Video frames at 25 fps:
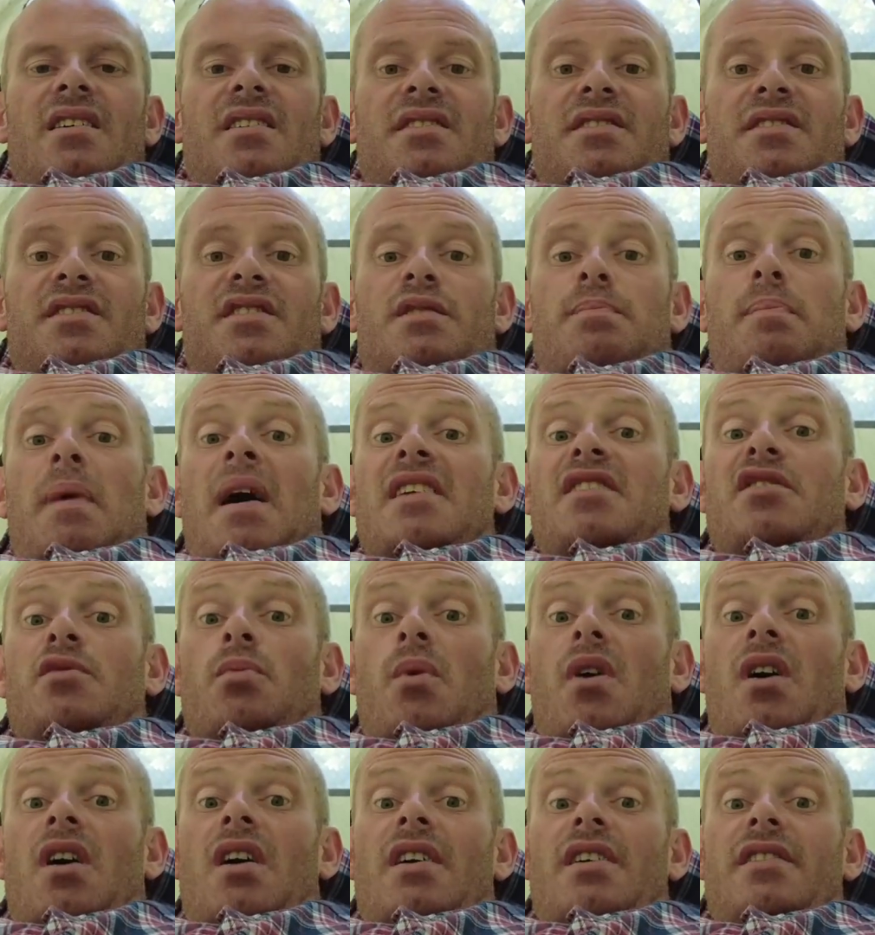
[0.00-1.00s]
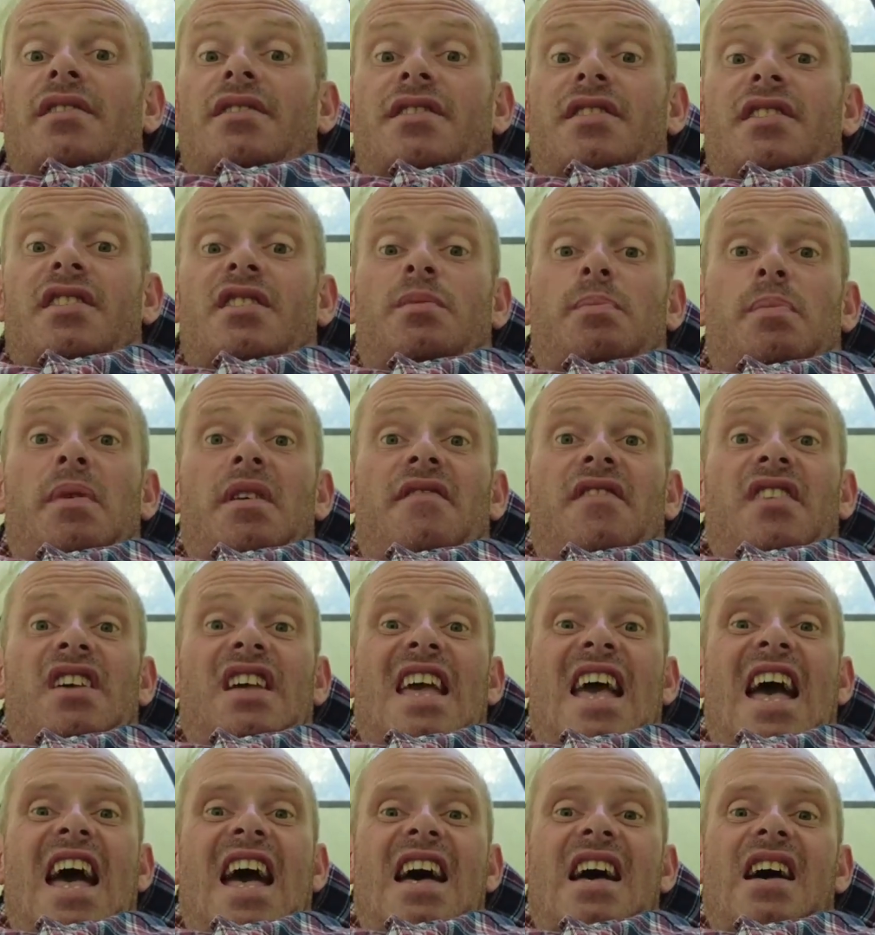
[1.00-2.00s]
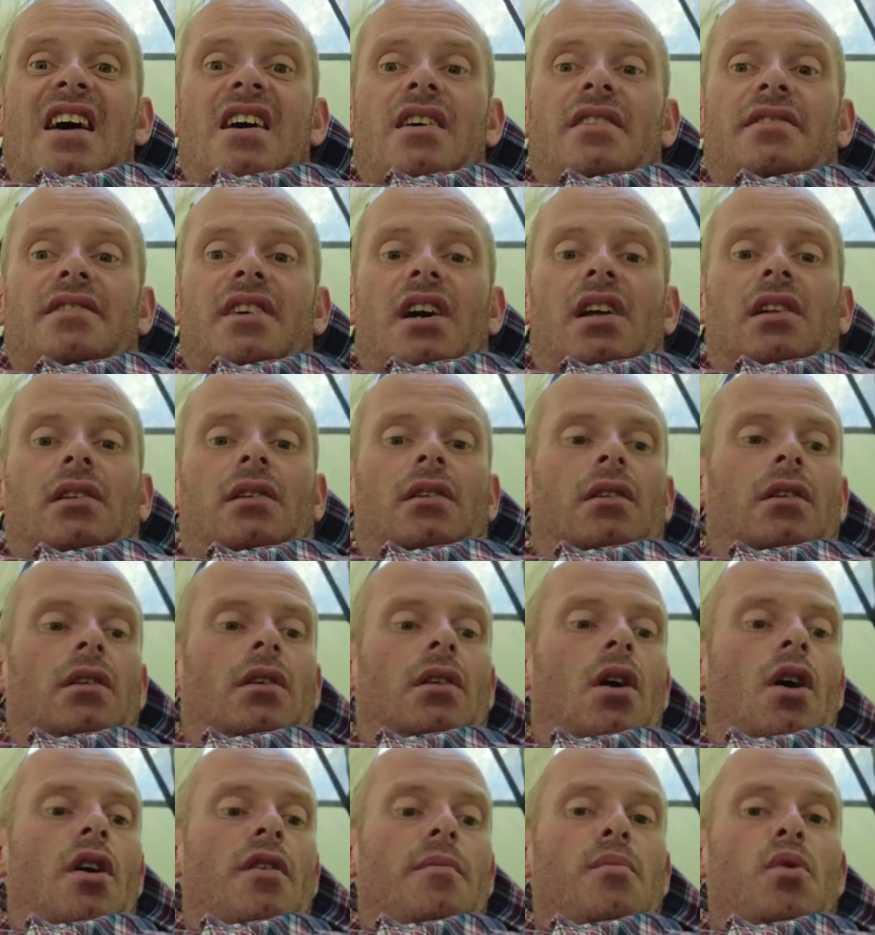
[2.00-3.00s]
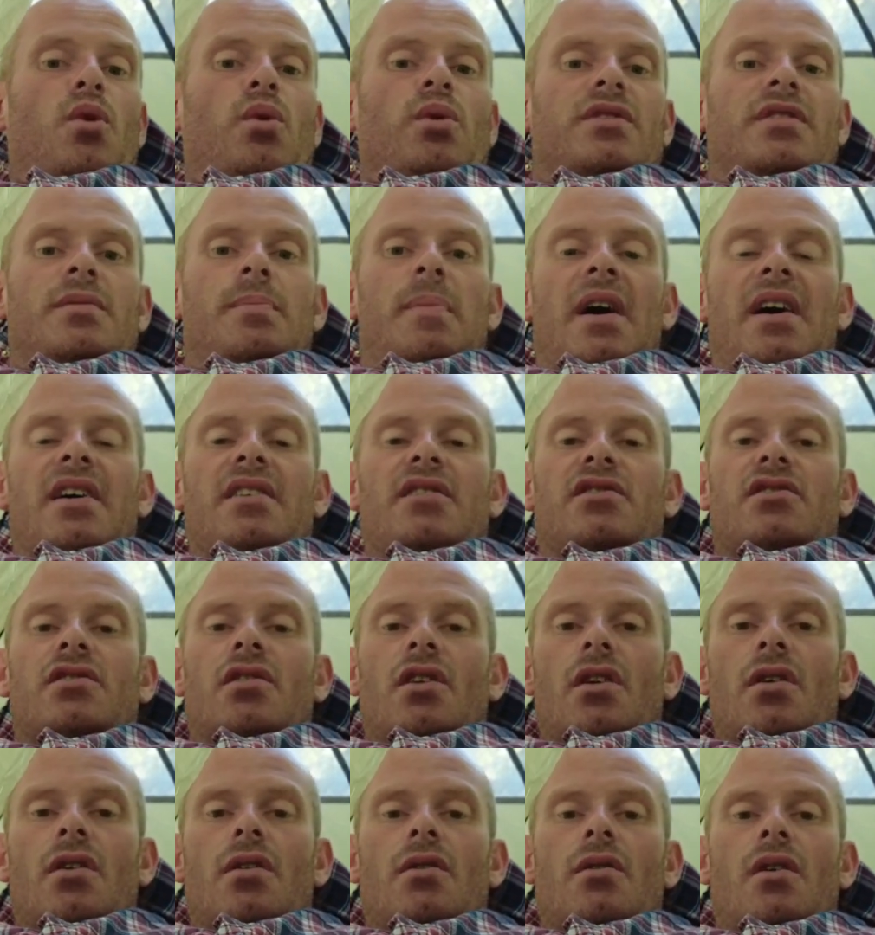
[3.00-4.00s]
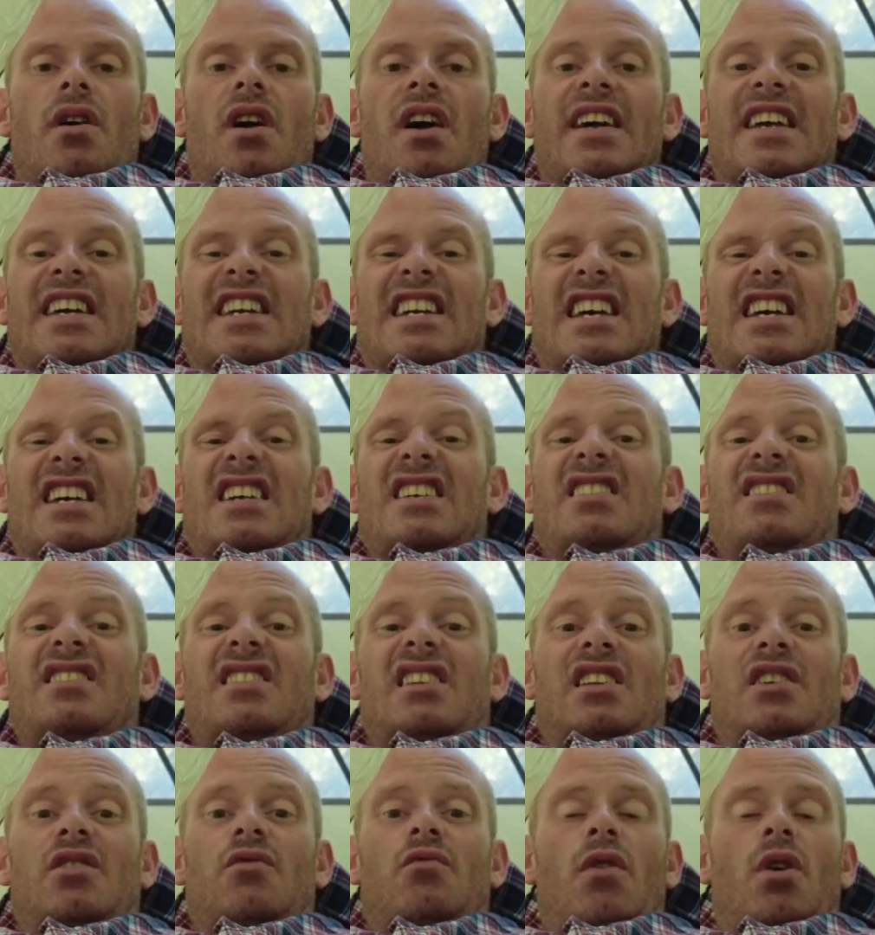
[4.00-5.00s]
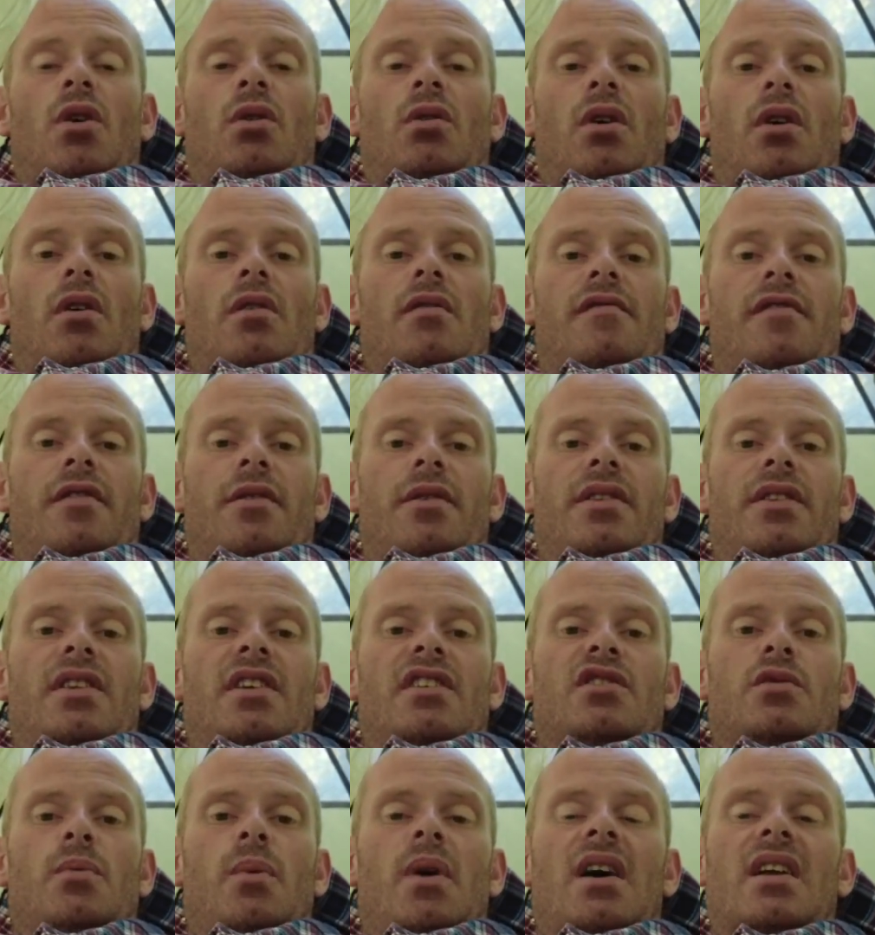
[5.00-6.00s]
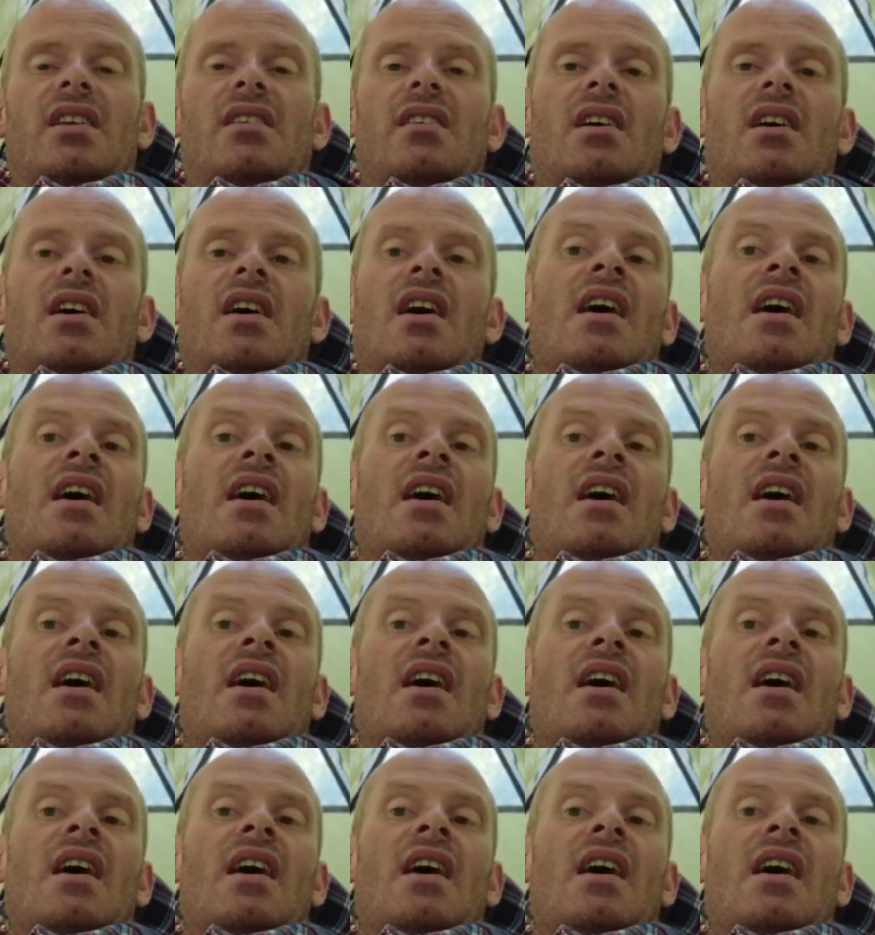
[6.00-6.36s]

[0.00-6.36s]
Space-wise, this bivvy has a lot more space, so I can easily roll over in this one.